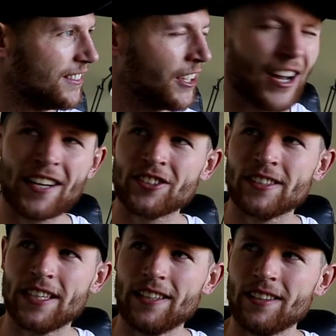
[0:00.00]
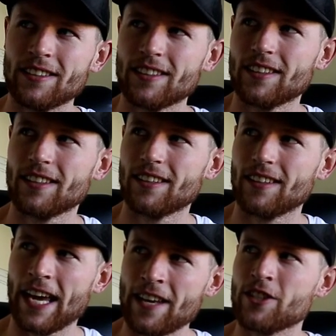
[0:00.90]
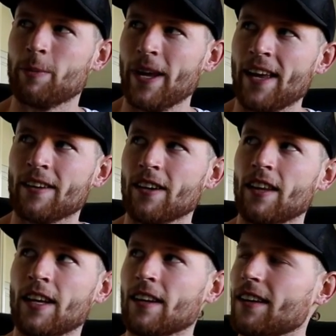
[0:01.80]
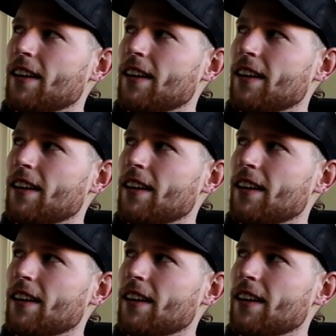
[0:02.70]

They've got Argentina and Japan, don't they?